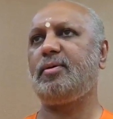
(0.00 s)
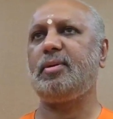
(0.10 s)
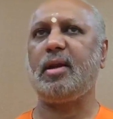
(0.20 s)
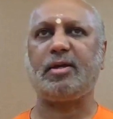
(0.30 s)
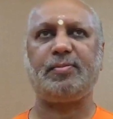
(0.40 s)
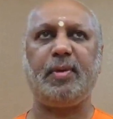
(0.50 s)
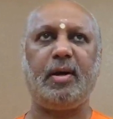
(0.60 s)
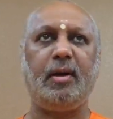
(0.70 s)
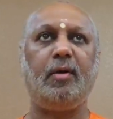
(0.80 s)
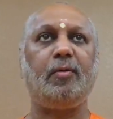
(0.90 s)
Lakshman.
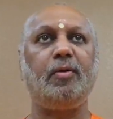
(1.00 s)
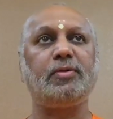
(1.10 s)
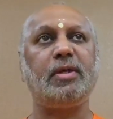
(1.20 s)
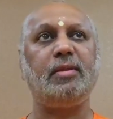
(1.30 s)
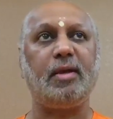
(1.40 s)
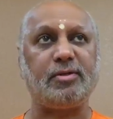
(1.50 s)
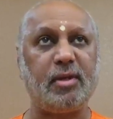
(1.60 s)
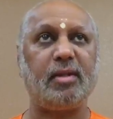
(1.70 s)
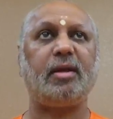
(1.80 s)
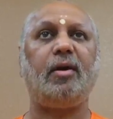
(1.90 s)
Now you see
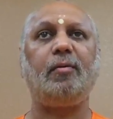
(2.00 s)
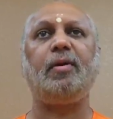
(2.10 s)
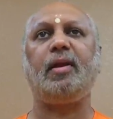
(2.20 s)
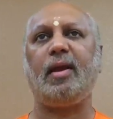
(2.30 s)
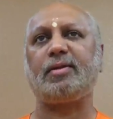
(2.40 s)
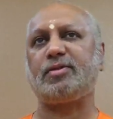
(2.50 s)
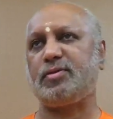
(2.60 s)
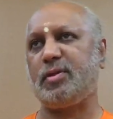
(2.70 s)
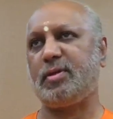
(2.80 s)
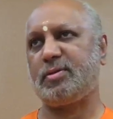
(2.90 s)
Dasharatha, how he reacts
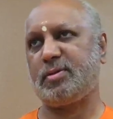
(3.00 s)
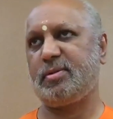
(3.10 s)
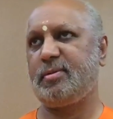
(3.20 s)
to this.